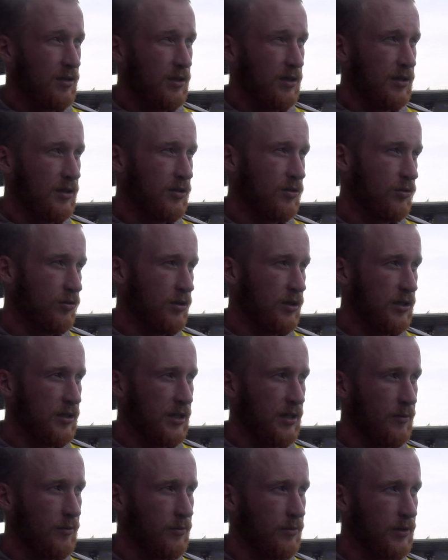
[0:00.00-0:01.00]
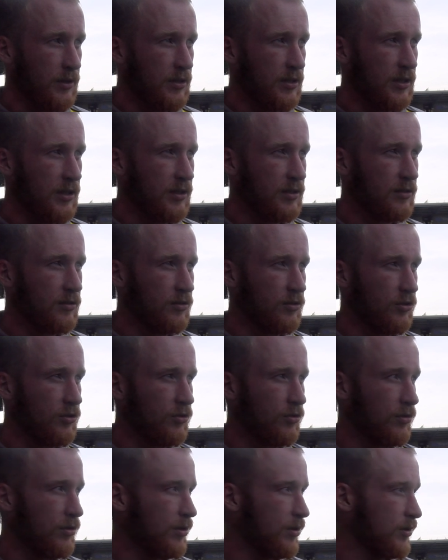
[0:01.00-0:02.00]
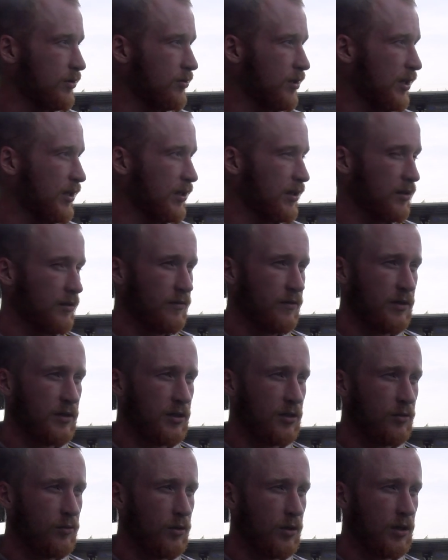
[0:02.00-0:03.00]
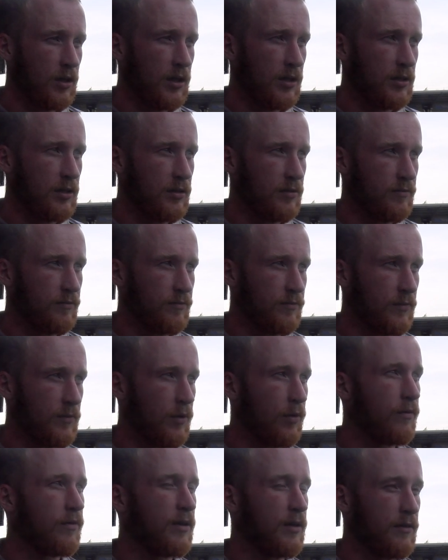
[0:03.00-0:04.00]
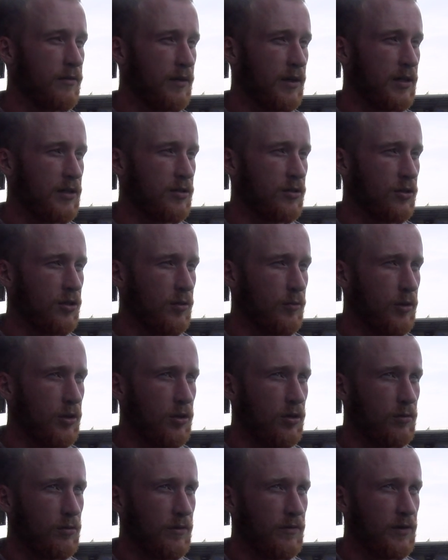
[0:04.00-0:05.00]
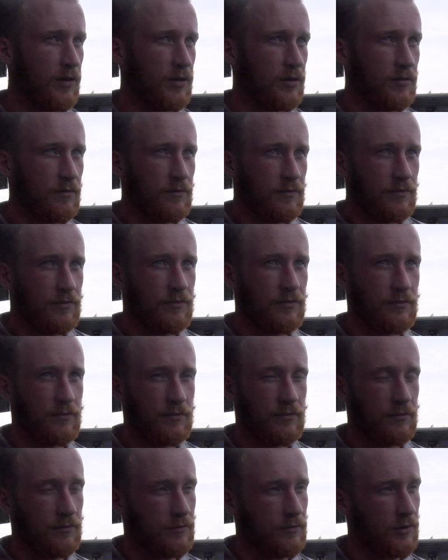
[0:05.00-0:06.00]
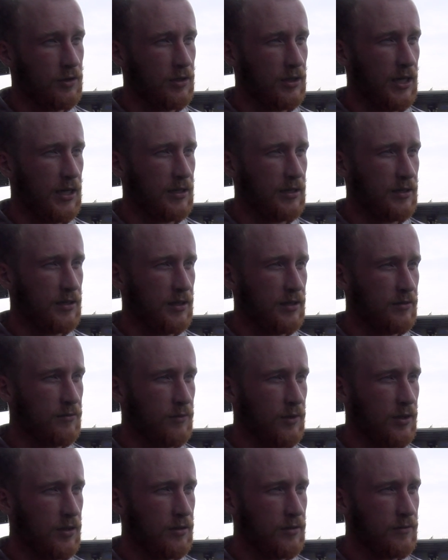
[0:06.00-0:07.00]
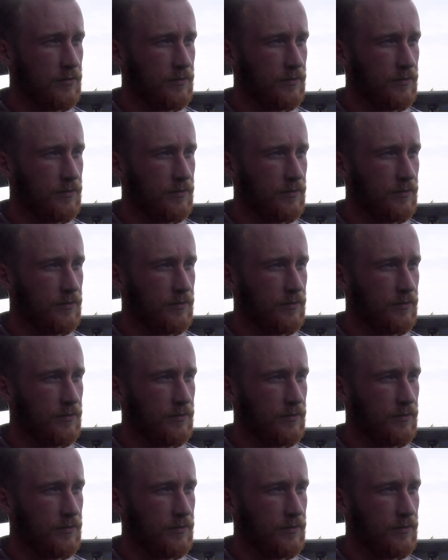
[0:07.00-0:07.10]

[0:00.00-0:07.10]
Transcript: it's sort of this time of pre-season, you're just sort of trying to get the physical work in and hopefully the finishing will come along with it and we'll attack the season well.